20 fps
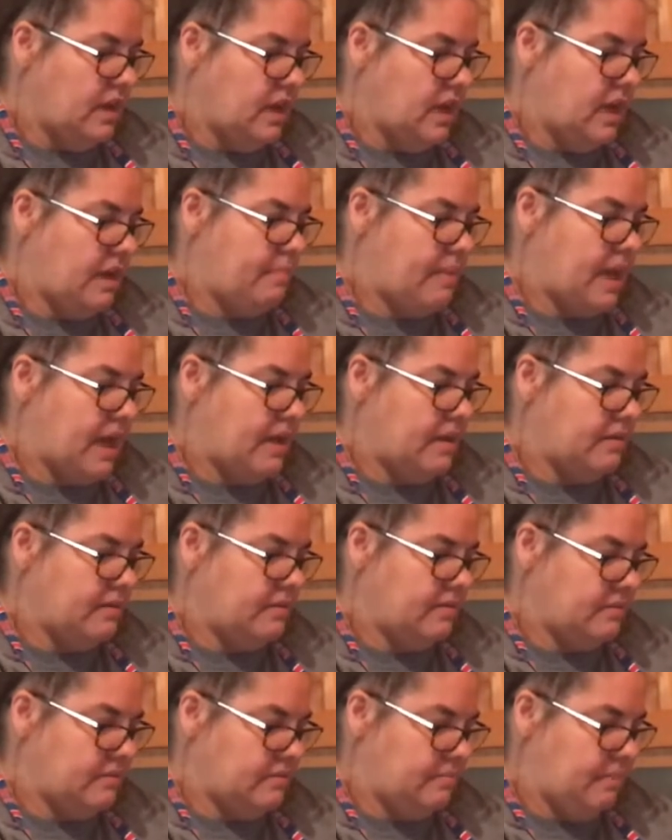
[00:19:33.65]
about
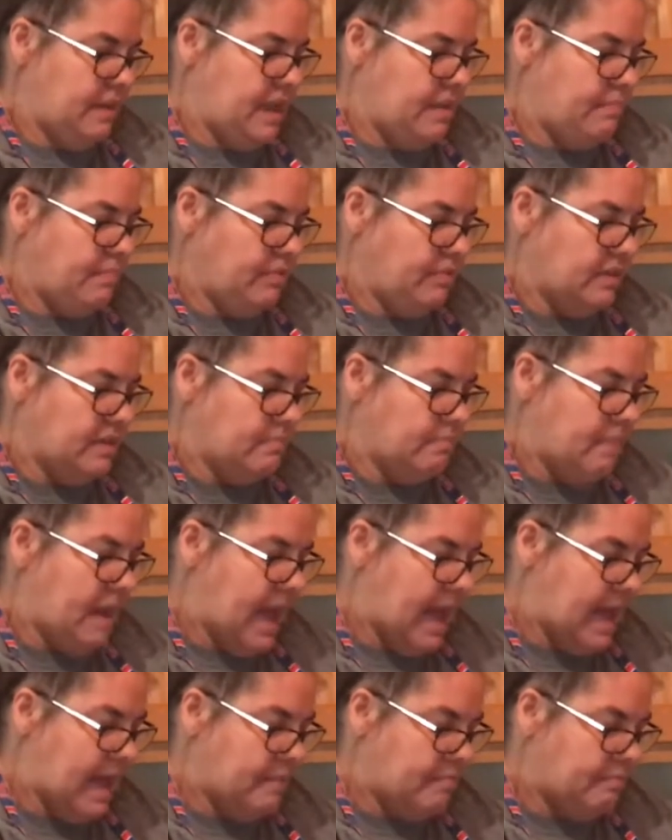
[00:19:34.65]
people that
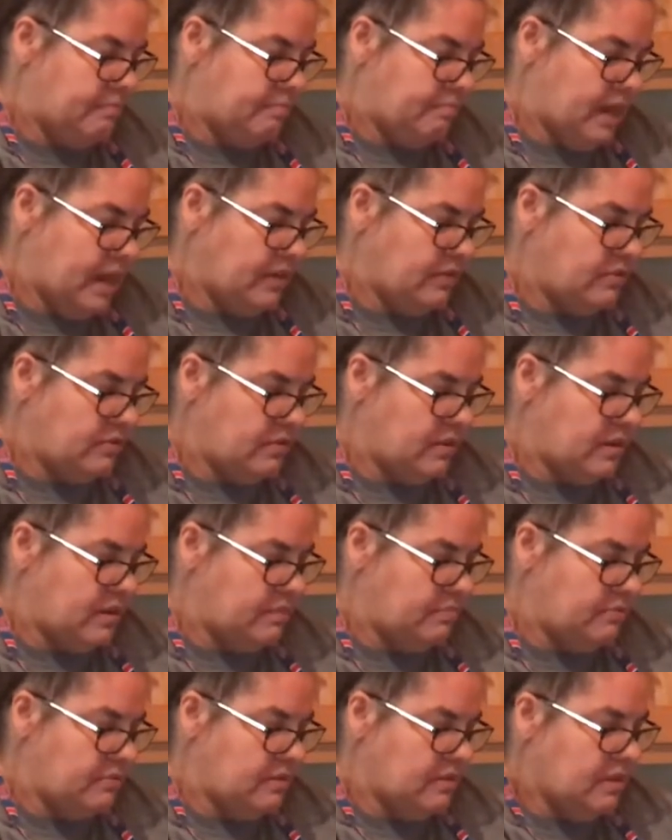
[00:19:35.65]
buy
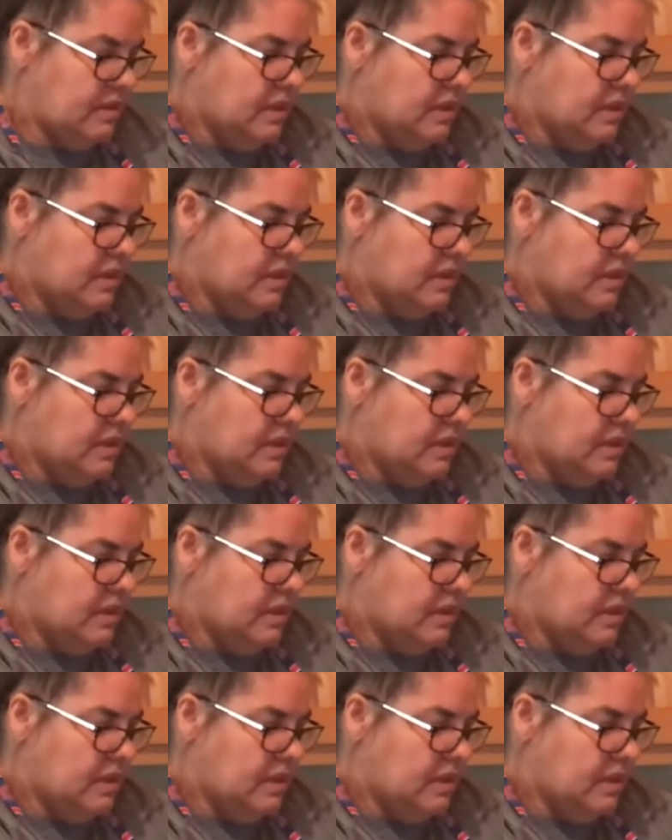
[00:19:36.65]
breadcrumbs.